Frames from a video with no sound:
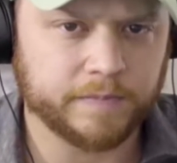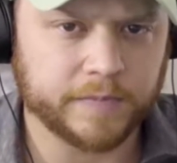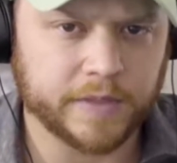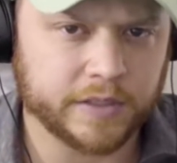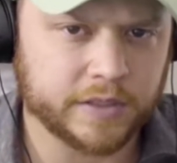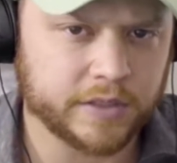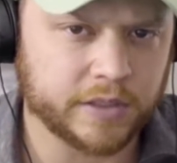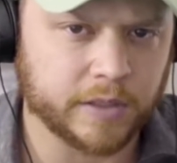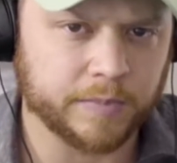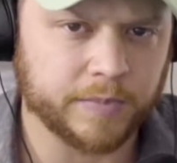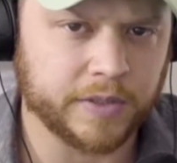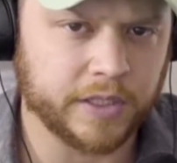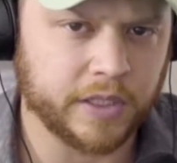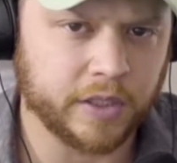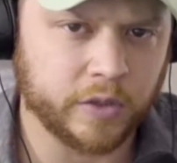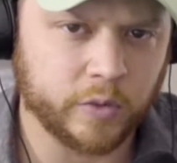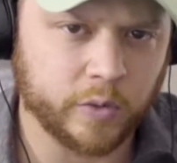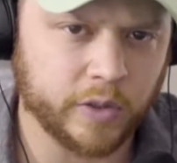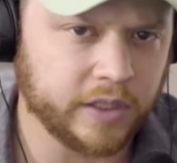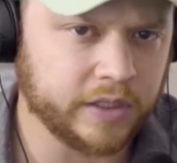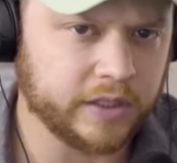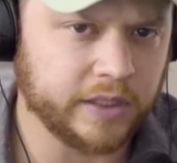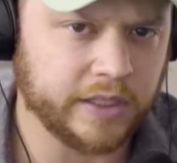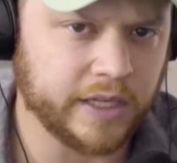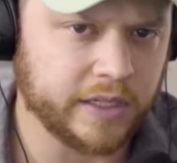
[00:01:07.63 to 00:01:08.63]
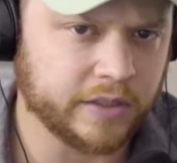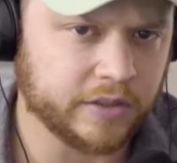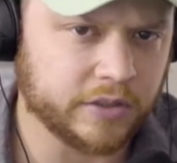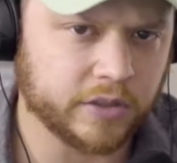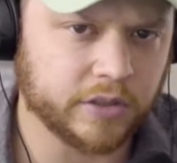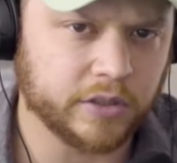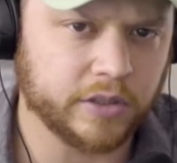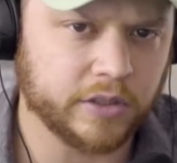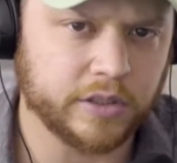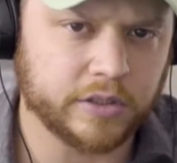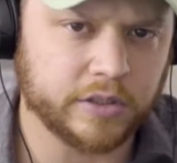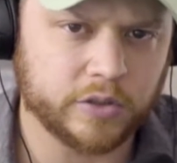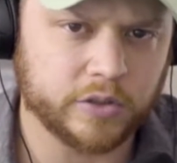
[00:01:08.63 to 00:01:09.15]
It's something quickly
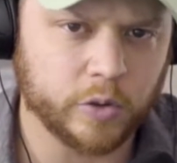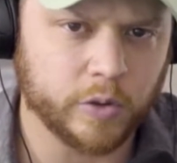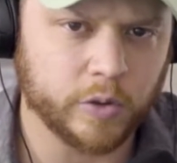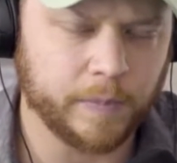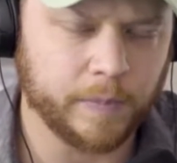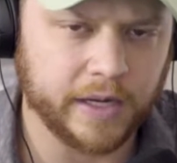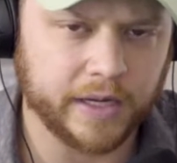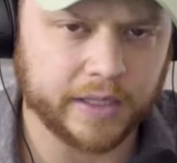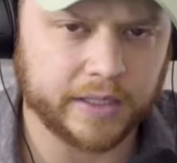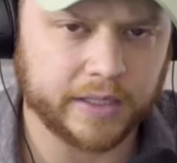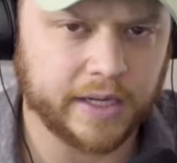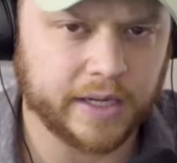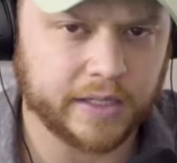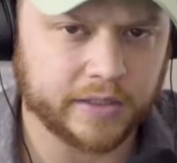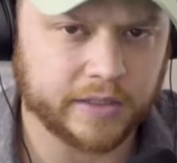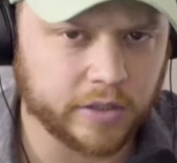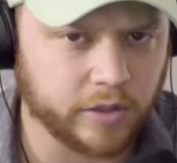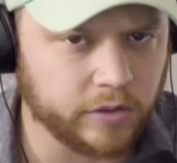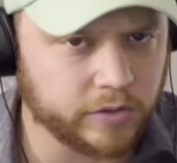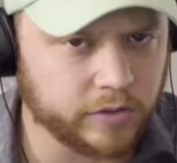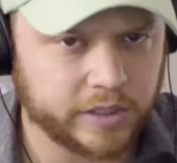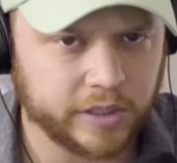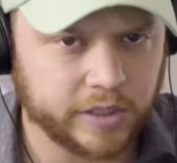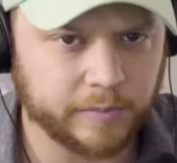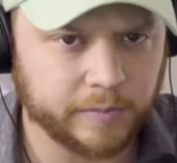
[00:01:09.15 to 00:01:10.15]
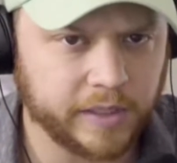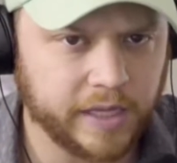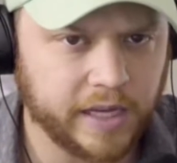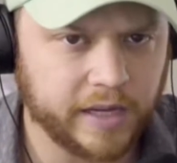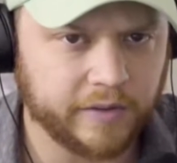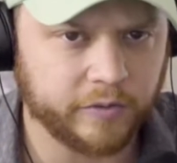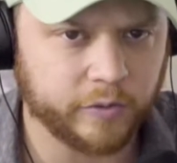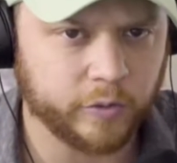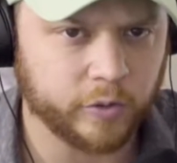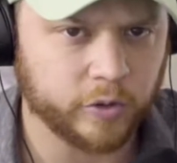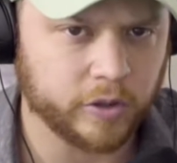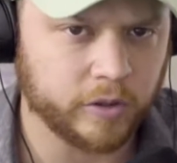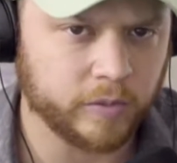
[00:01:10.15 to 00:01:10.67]
entered into a podcast hosting
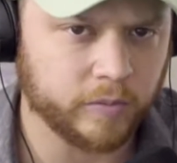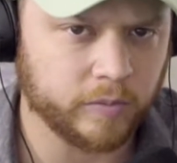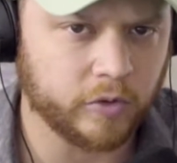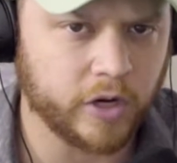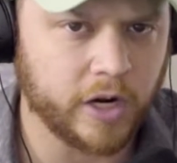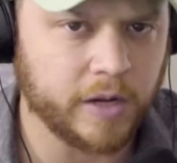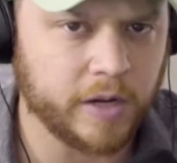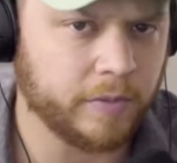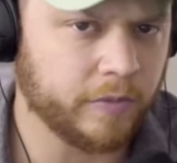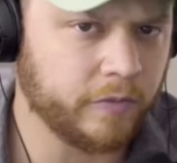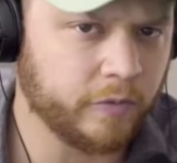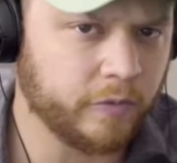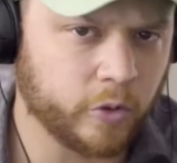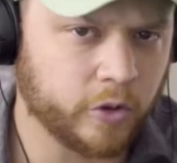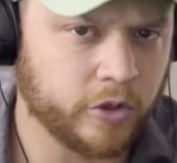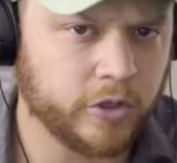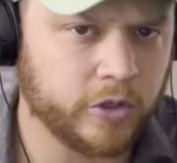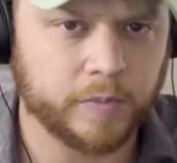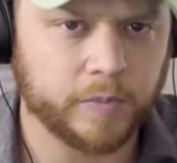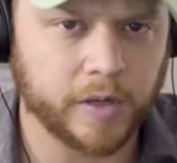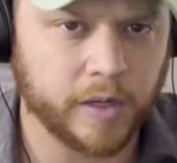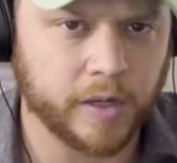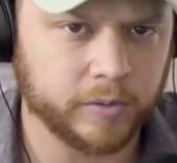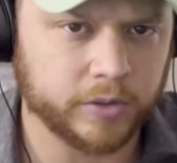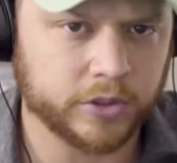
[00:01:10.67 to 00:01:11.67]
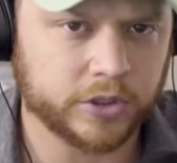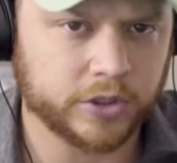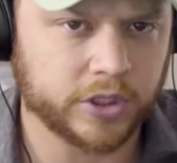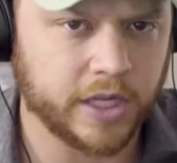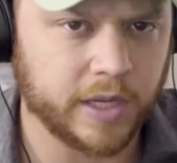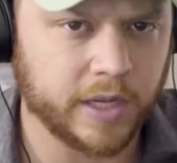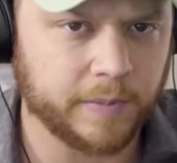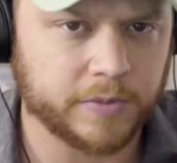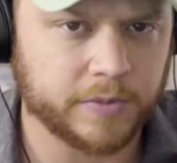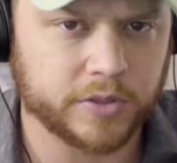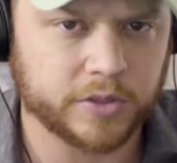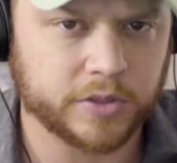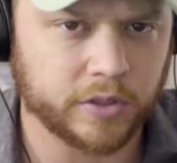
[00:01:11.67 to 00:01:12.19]
platform right before you publish an
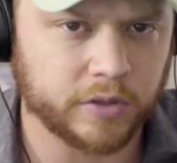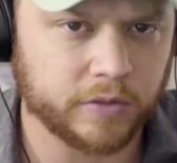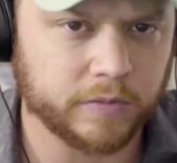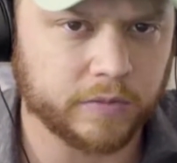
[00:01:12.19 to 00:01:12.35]
episode.